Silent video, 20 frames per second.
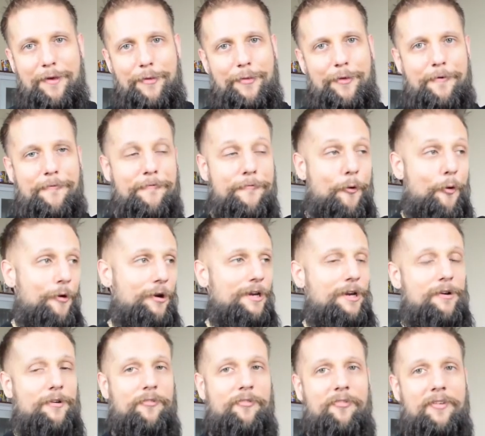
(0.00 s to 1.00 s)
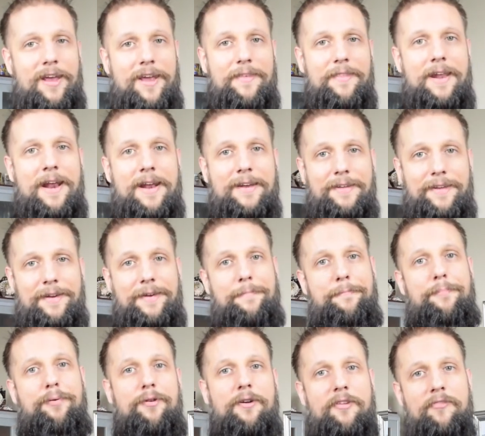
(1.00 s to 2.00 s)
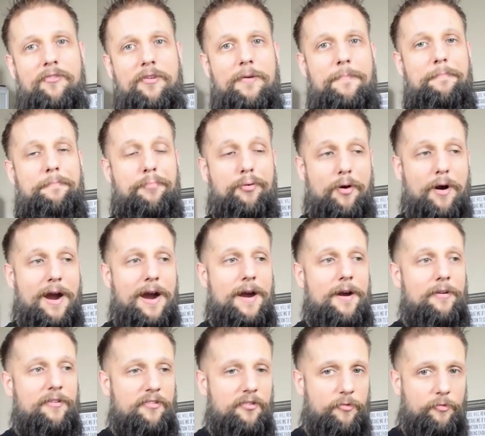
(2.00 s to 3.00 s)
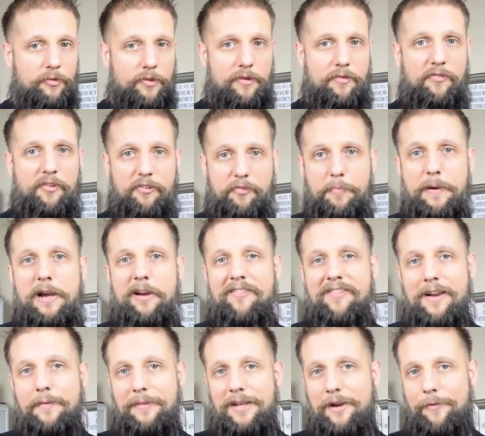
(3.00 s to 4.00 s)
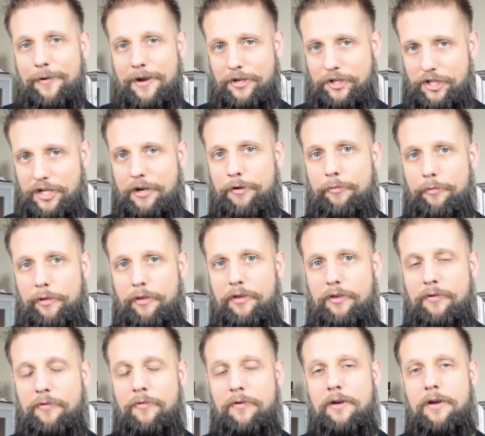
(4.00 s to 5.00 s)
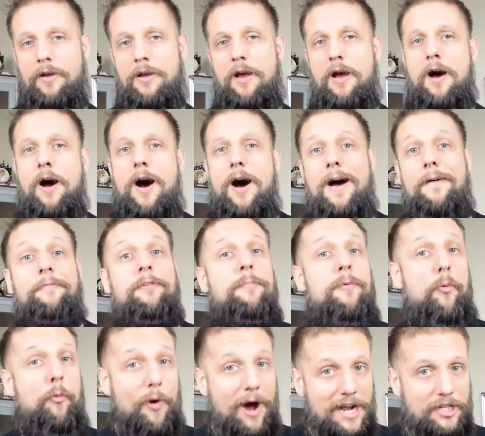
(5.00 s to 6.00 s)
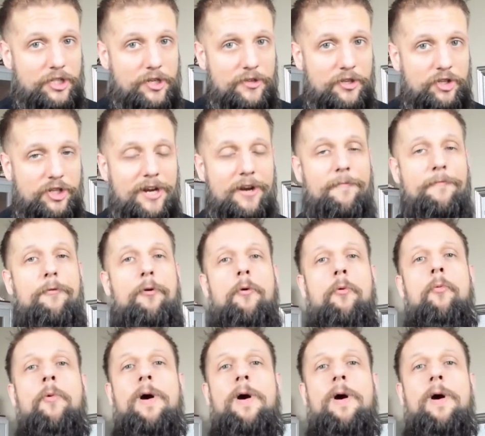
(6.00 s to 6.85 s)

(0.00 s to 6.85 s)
the four year stay that I did in prison prior to this experience that I'm getting ready to share with you. Uh, if you've been watching this channel for a